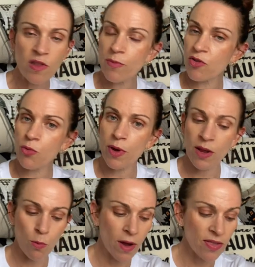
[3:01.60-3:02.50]
of
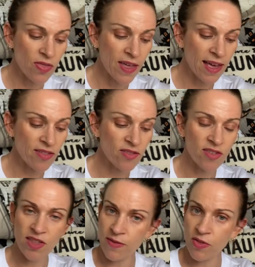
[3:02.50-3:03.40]
between 1,000 to
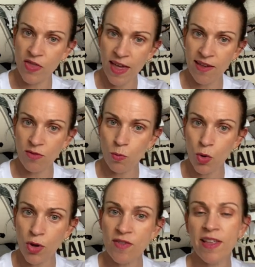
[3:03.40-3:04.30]
7,000
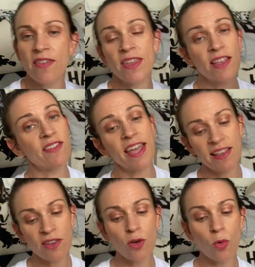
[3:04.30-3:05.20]
words. Now the
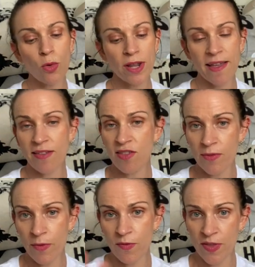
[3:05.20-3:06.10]
intended
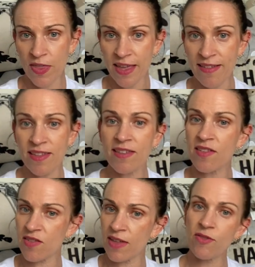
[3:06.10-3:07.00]
audience for this
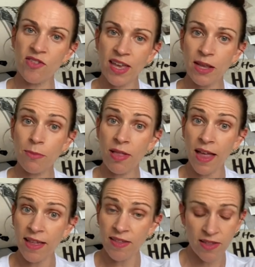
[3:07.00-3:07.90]
is 17
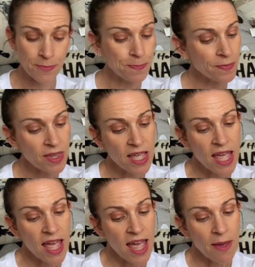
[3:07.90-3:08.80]
plus.
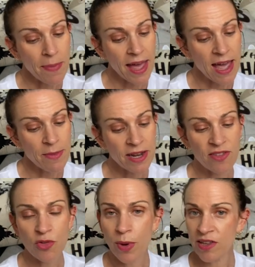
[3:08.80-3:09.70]
Payment is
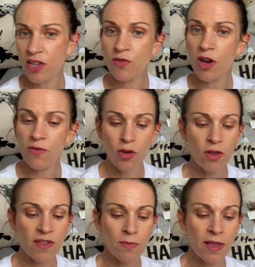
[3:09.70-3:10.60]

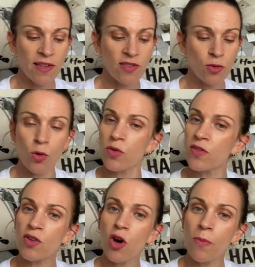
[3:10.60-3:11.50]
$25 plus an
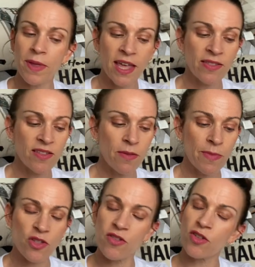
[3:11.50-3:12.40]
author's copy and the
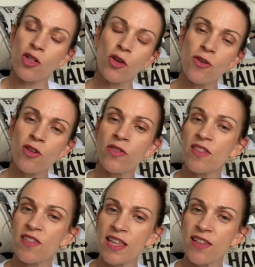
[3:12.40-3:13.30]
submissions close on the
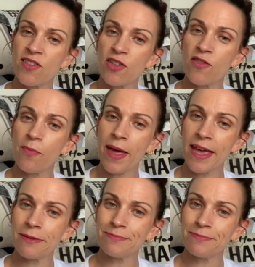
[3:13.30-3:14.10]
6th of May.